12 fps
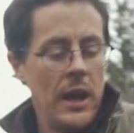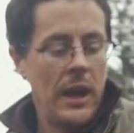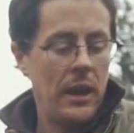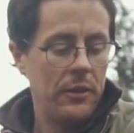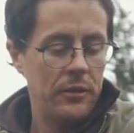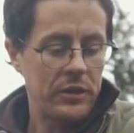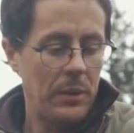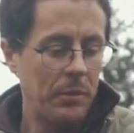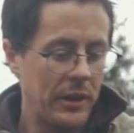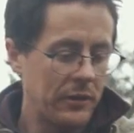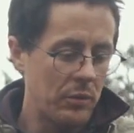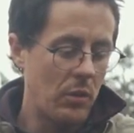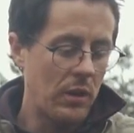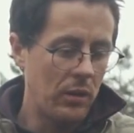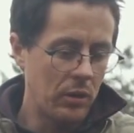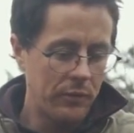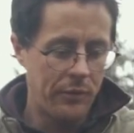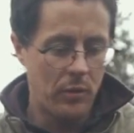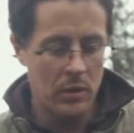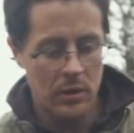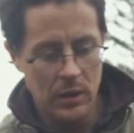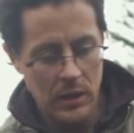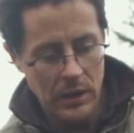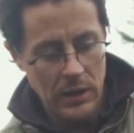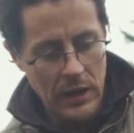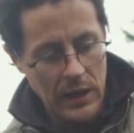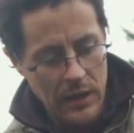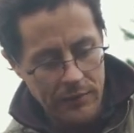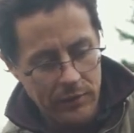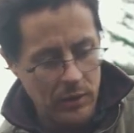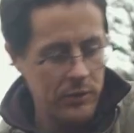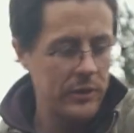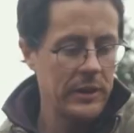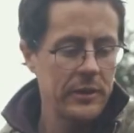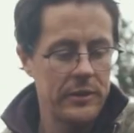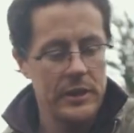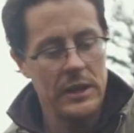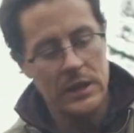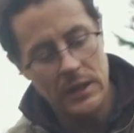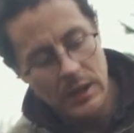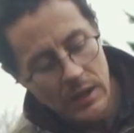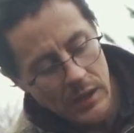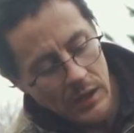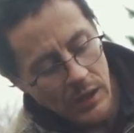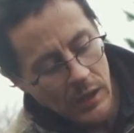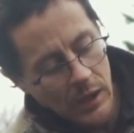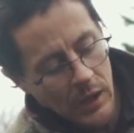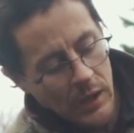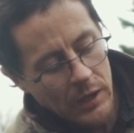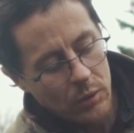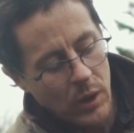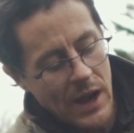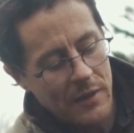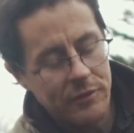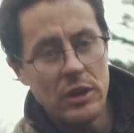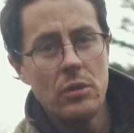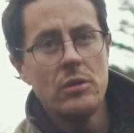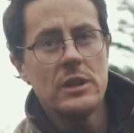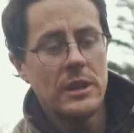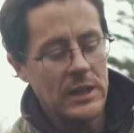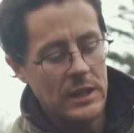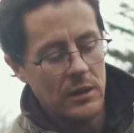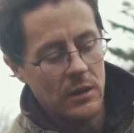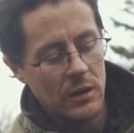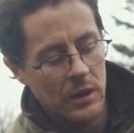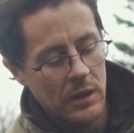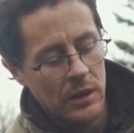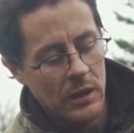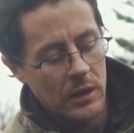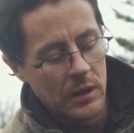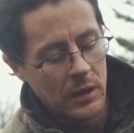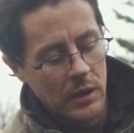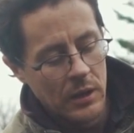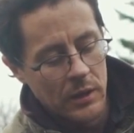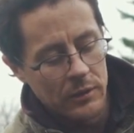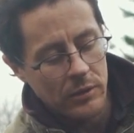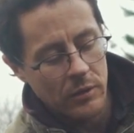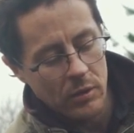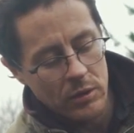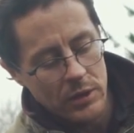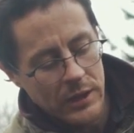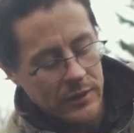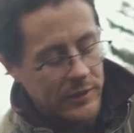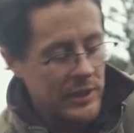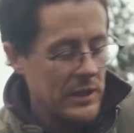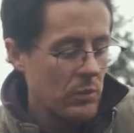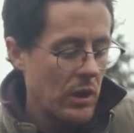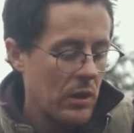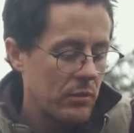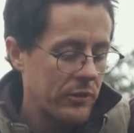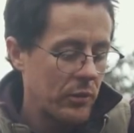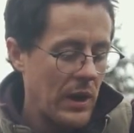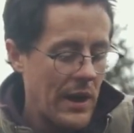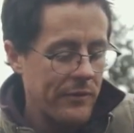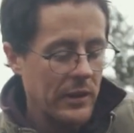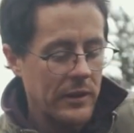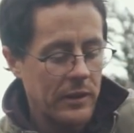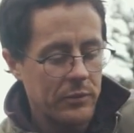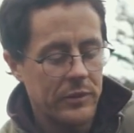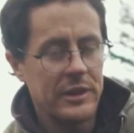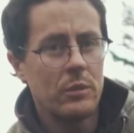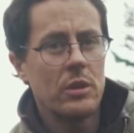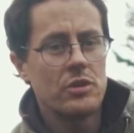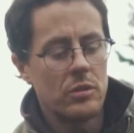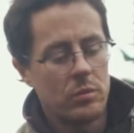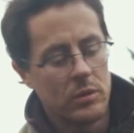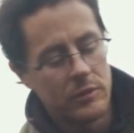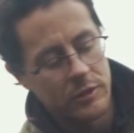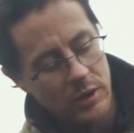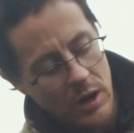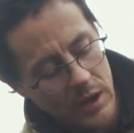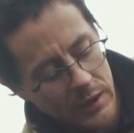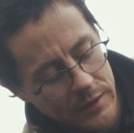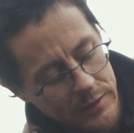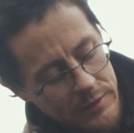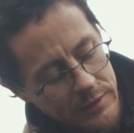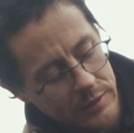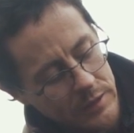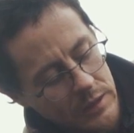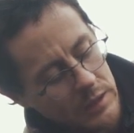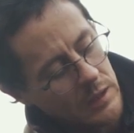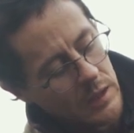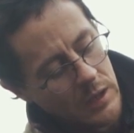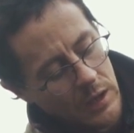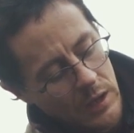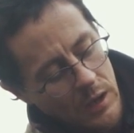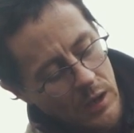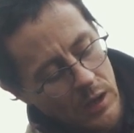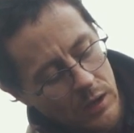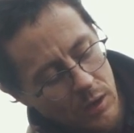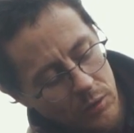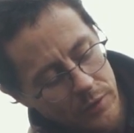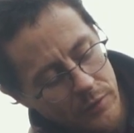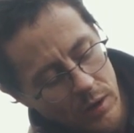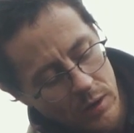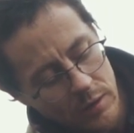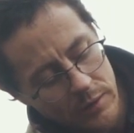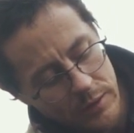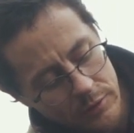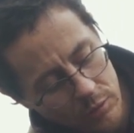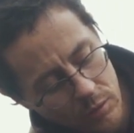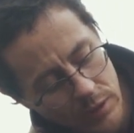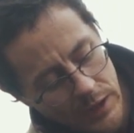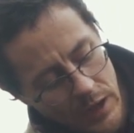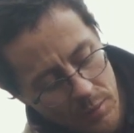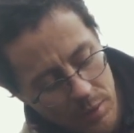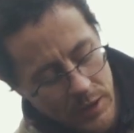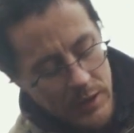and there's a couple things we want to look for. First is the graft union here. So you can see where it was grafted. This was the original rootstock, and this is the cultivar that's growing up.